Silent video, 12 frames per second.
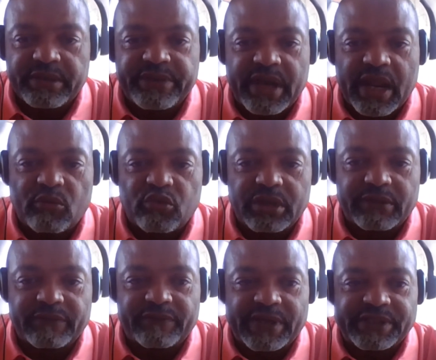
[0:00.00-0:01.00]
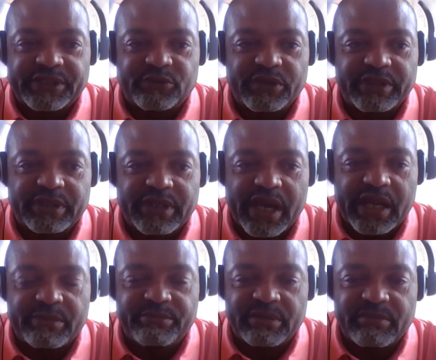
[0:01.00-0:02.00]
than I would have if I just wanted to
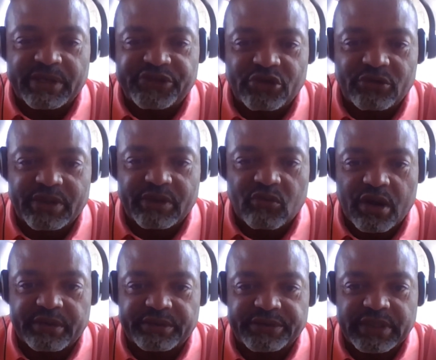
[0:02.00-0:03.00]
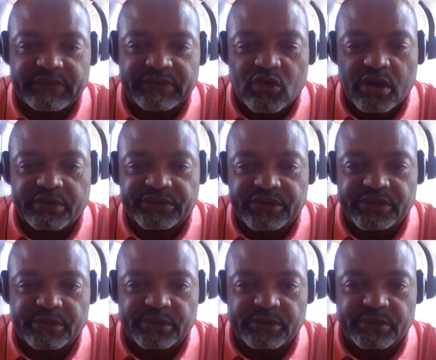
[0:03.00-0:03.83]
kind of put my toe in the water to see if the water's